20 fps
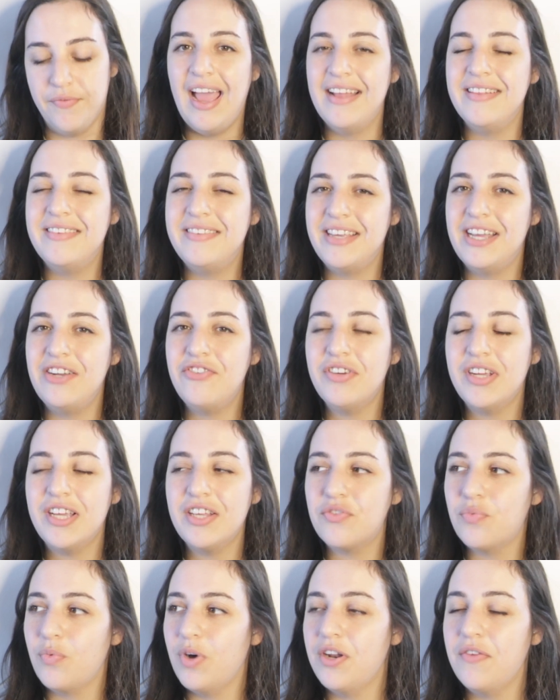And Cedric
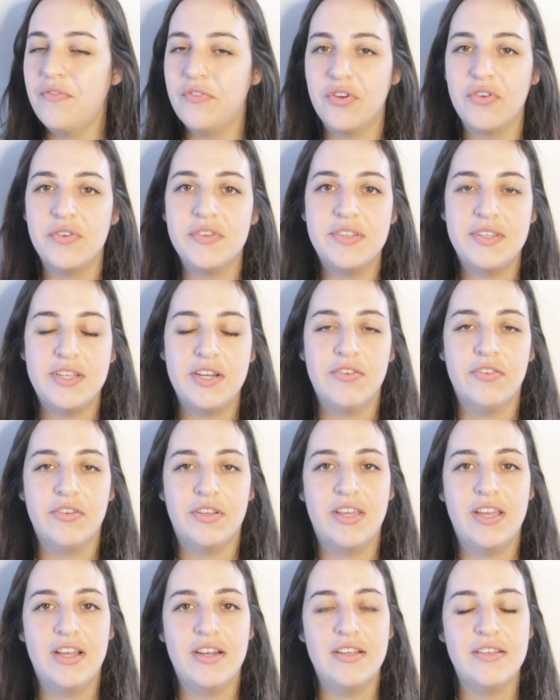is one of those serial
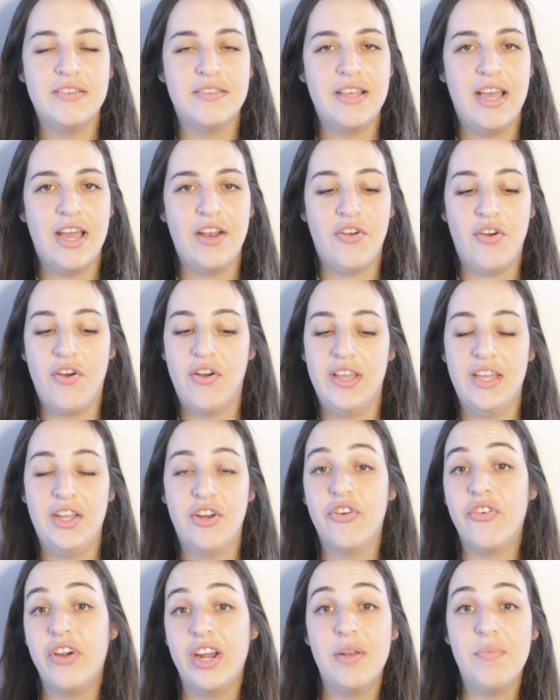killers that are
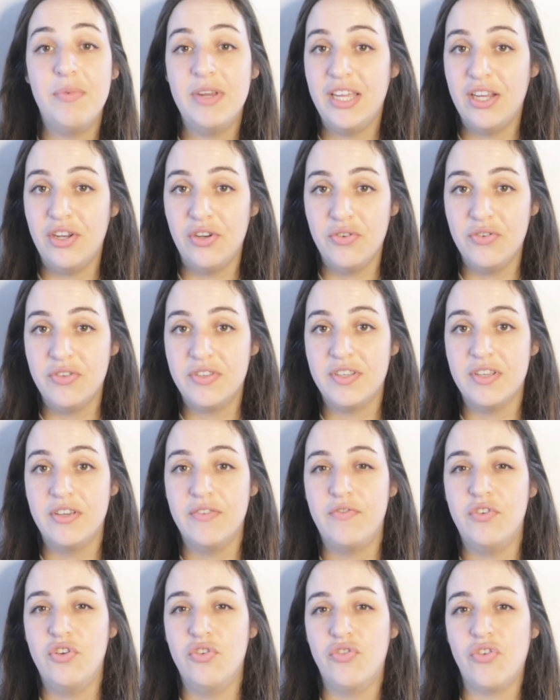incredibly
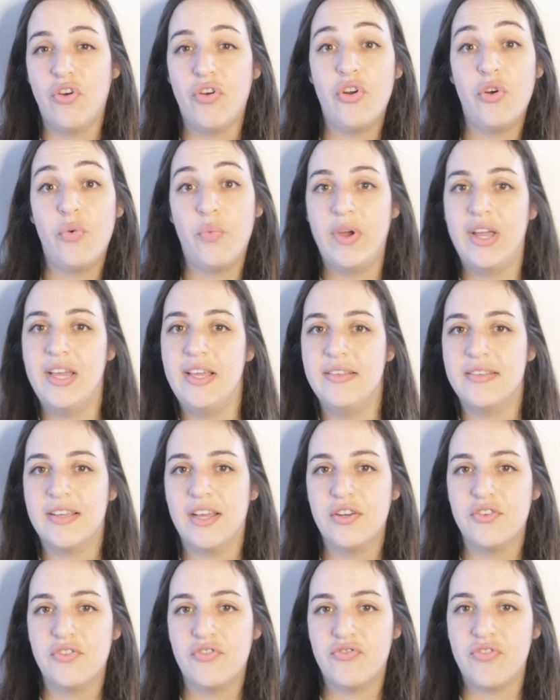elusive. You don't know where he's
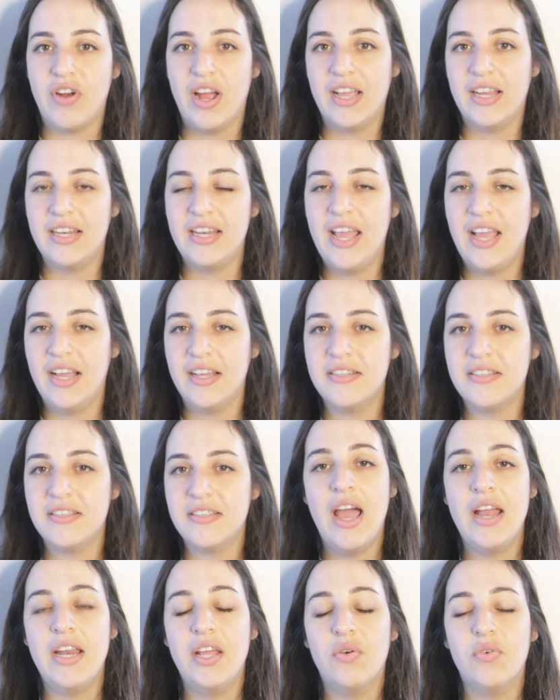going to strike next.
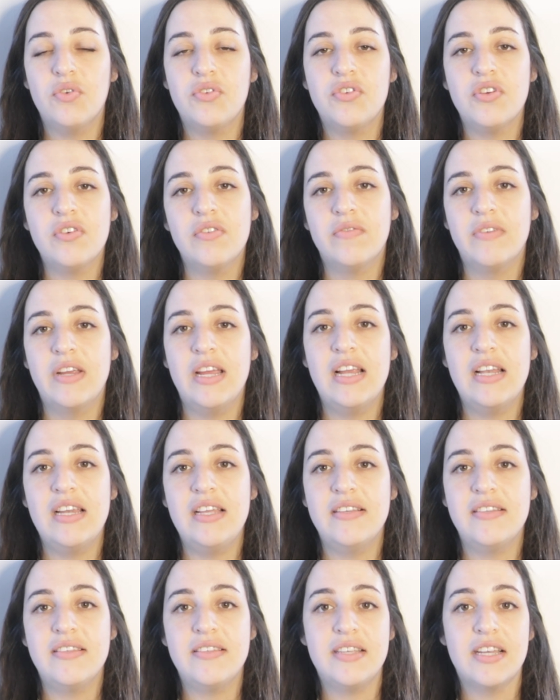And he also really
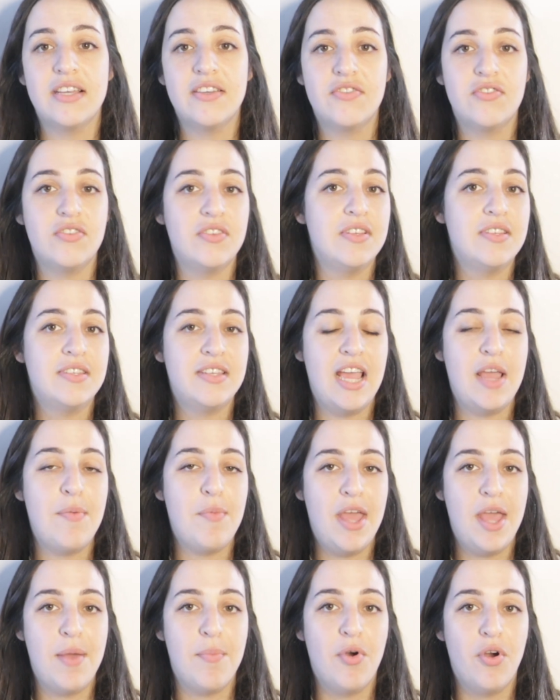sticks to the
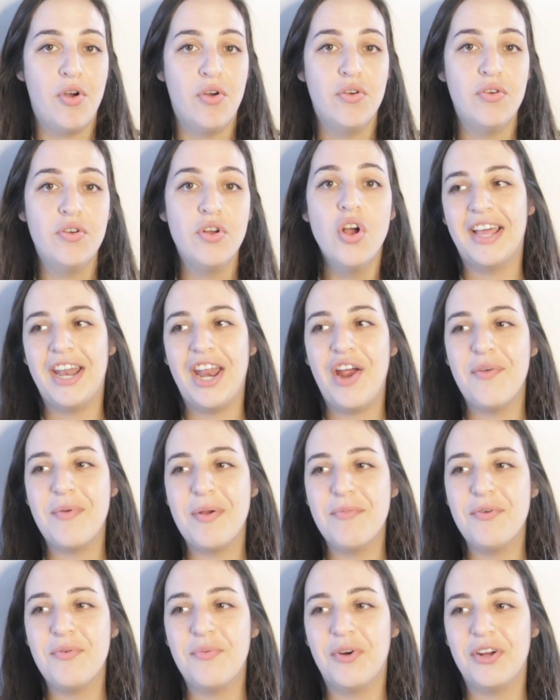same MO. And I
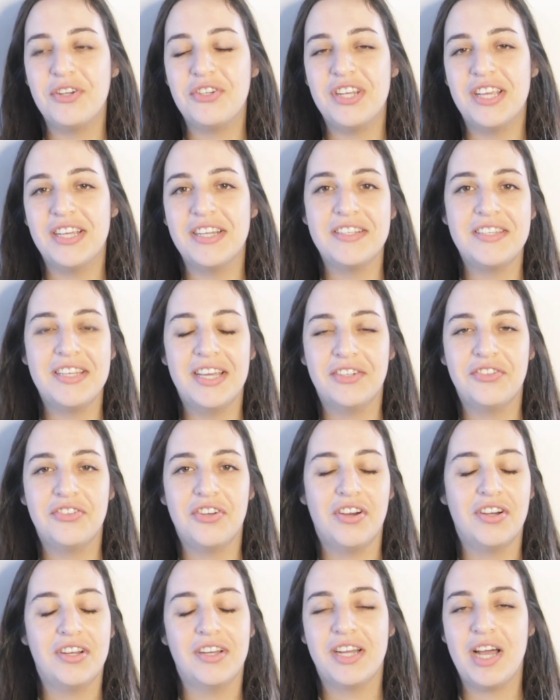remember watching a
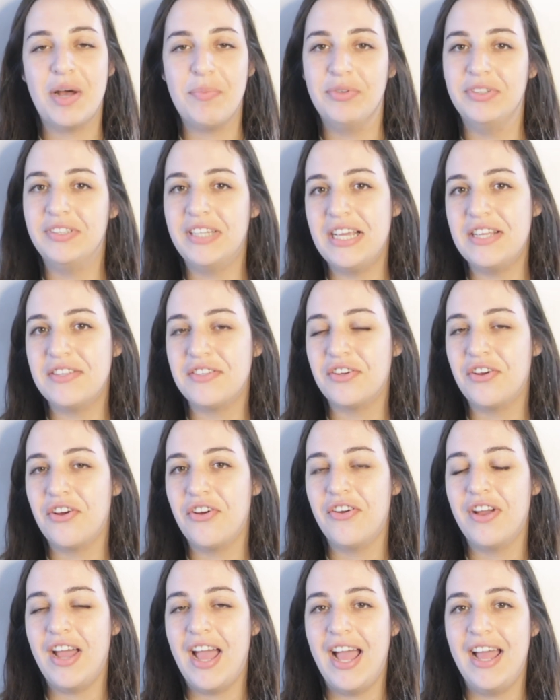TikTok a couple days
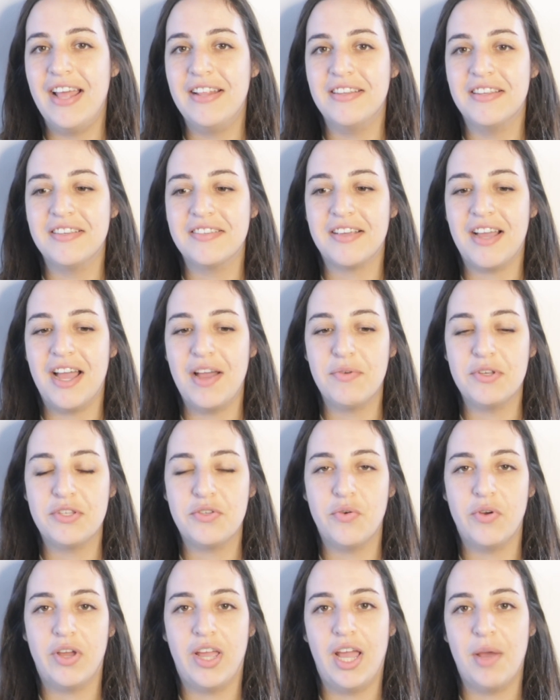ago, and this guy was
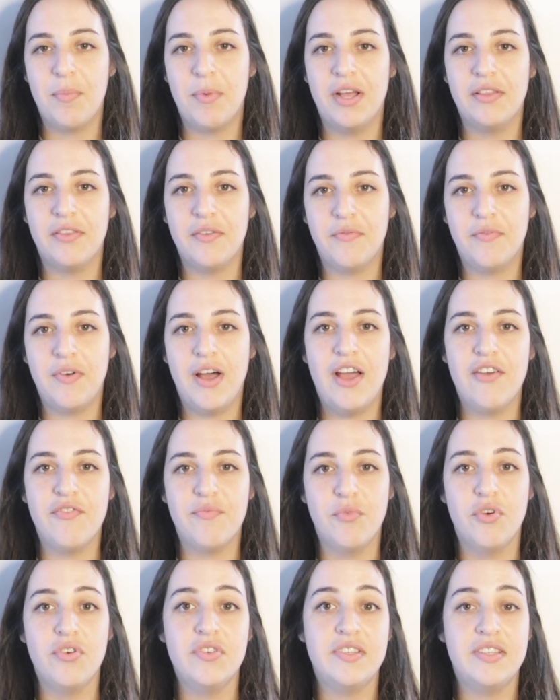talking about the 5
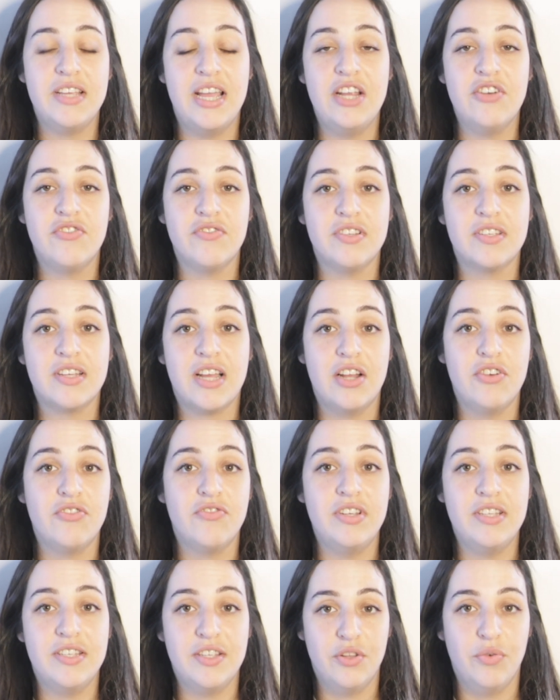most dangerous
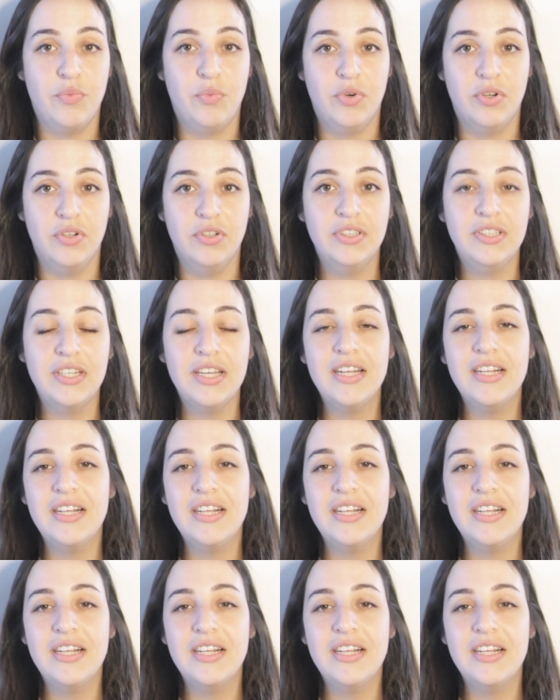countries in the world.